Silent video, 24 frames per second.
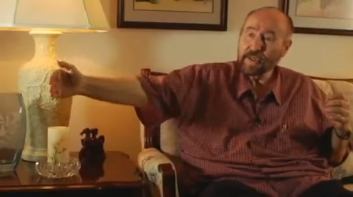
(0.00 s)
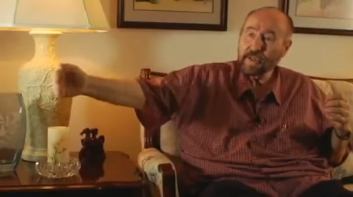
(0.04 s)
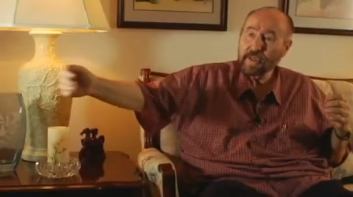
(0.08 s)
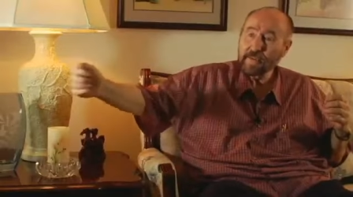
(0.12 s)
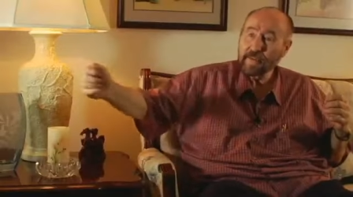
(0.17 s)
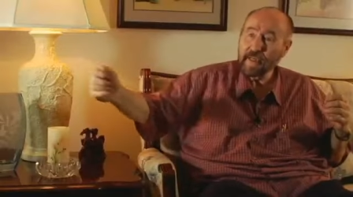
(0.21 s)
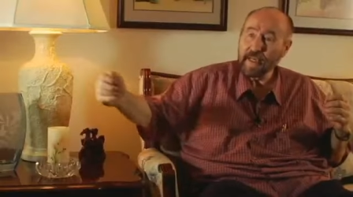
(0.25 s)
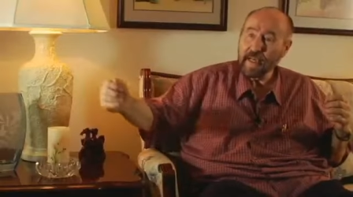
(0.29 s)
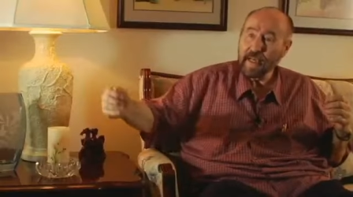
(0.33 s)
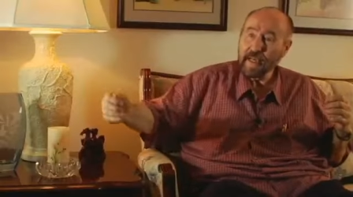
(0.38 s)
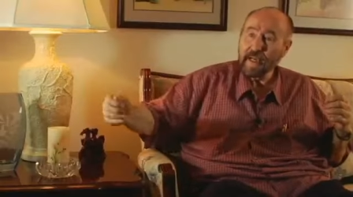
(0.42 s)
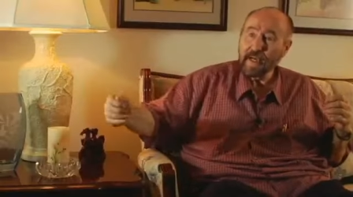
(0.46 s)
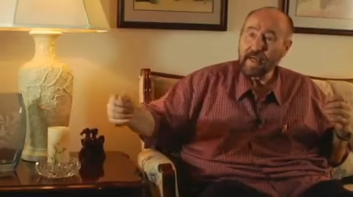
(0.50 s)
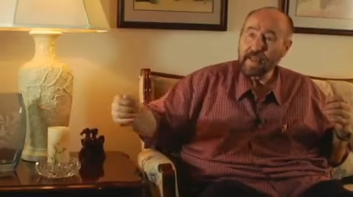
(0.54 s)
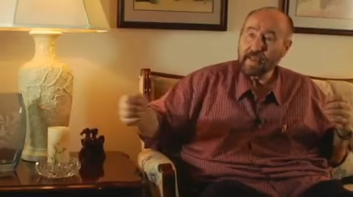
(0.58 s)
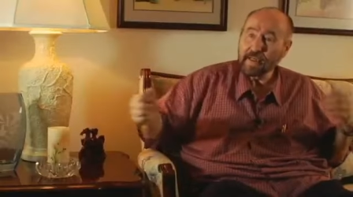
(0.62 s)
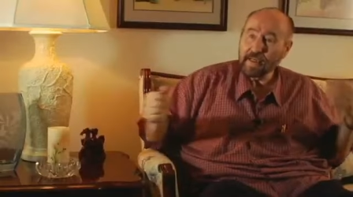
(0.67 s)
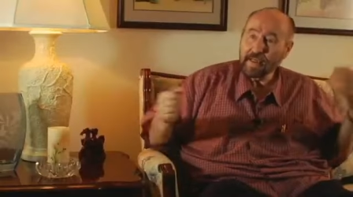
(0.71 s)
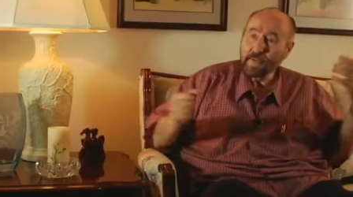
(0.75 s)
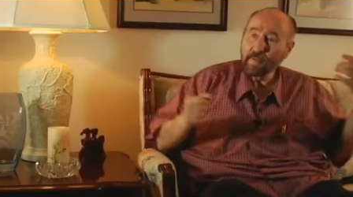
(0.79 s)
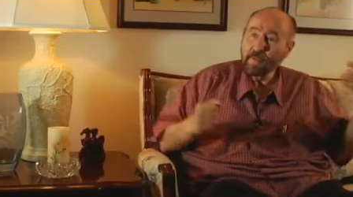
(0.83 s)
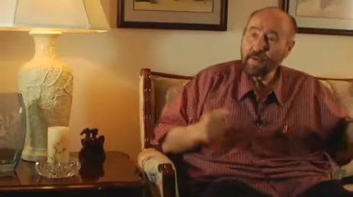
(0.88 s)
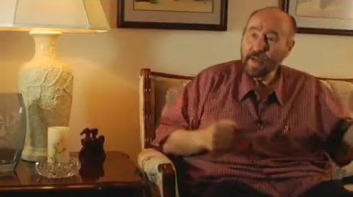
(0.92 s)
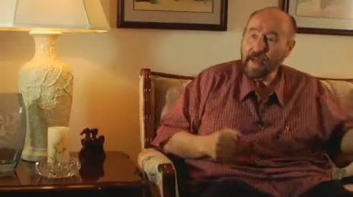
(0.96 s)
coming out
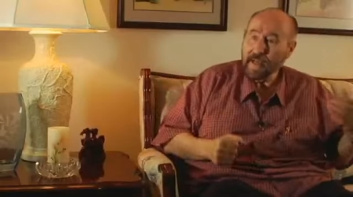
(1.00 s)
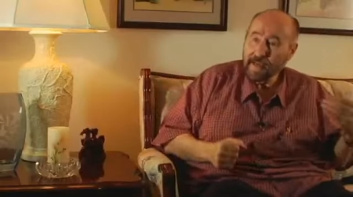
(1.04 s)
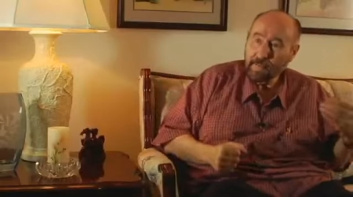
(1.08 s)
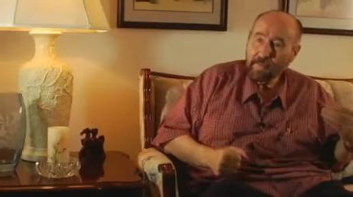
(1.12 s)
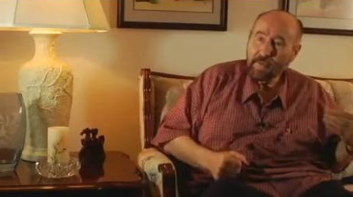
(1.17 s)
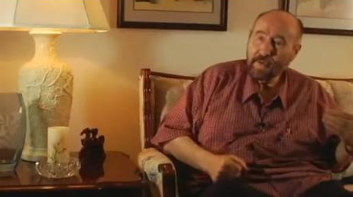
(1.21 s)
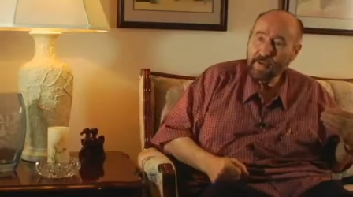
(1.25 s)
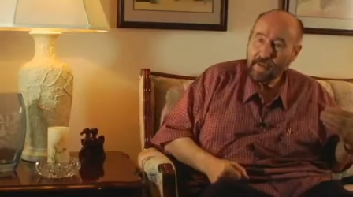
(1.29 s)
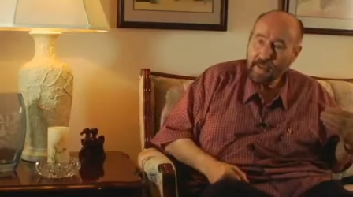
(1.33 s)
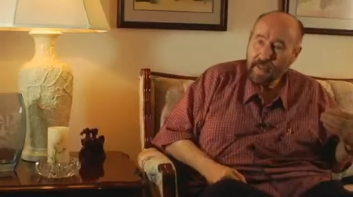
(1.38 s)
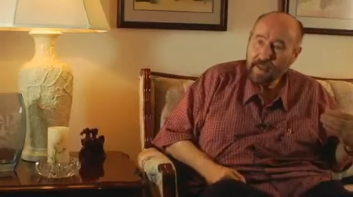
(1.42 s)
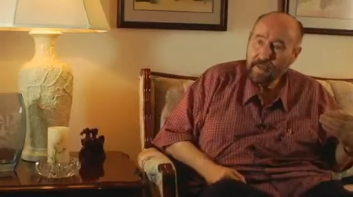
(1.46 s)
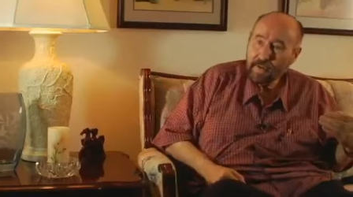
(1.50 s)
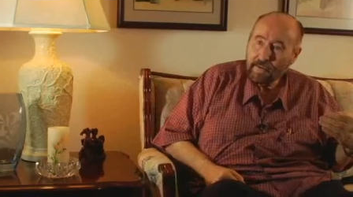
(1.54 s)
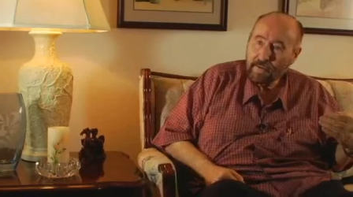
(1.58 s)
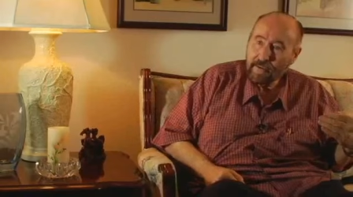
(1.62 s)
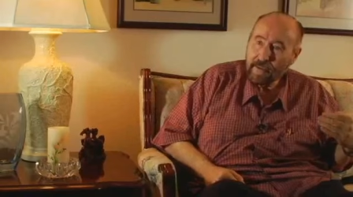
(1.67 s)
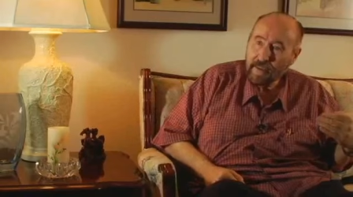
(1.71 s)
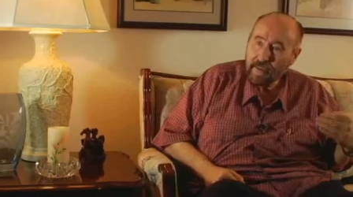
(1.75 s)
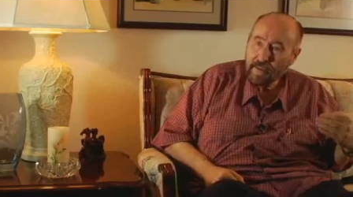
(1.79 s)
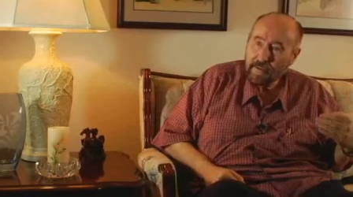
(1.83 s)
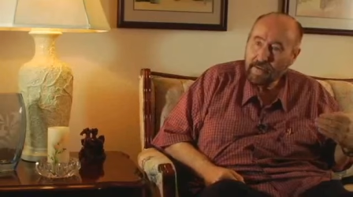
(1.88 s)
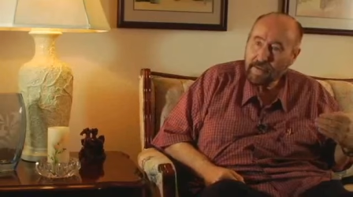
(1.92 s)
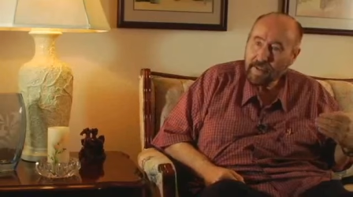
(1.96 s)
than what I'm putting in on
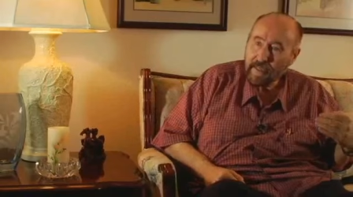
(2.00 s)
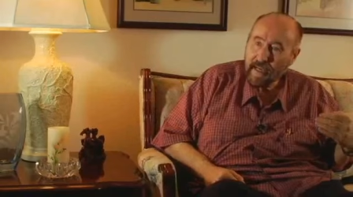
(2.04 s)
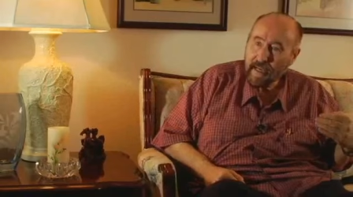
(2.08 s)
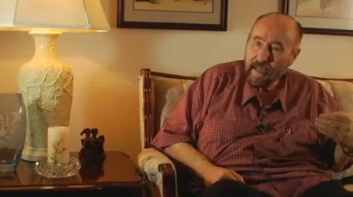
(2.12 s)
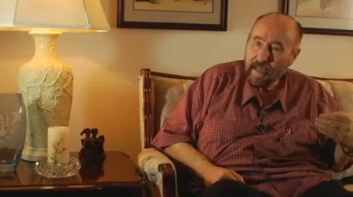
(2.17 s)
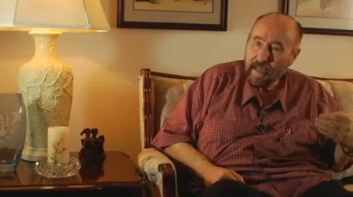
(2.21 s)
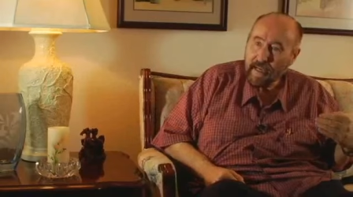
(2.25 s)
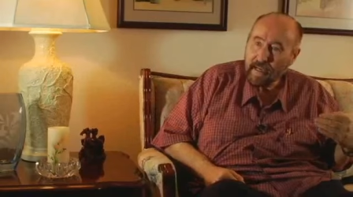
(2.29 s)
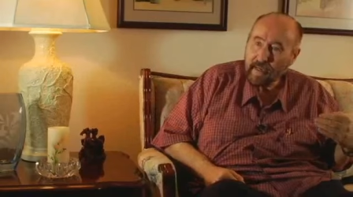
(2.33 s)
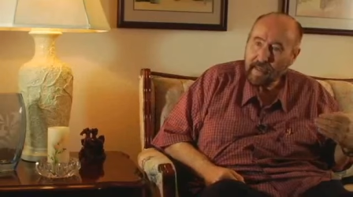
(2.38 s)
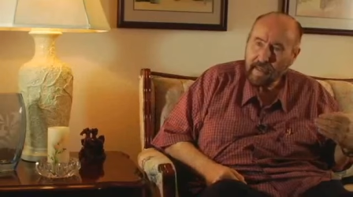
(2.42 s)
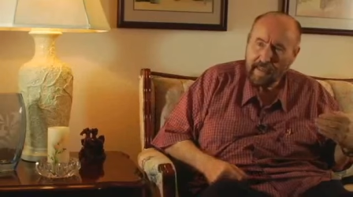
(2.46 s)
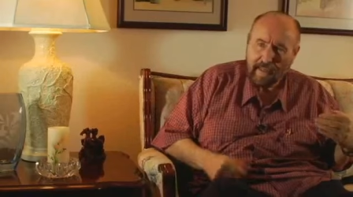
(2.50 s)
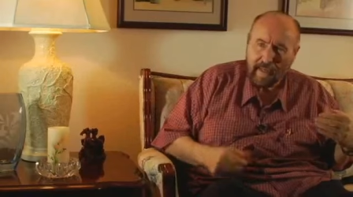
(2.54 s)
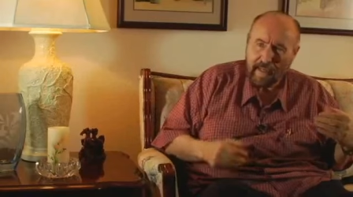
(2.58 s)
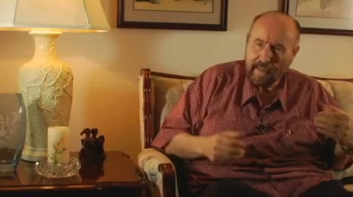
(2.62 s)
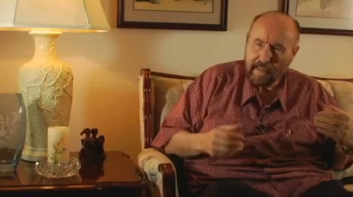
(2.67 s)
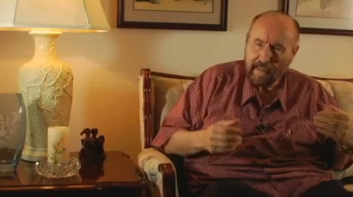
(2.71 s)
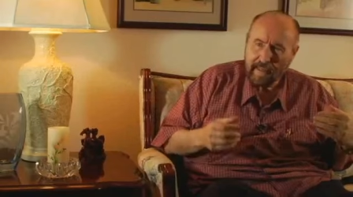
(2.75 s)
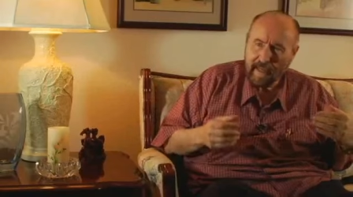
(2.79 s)
the other side.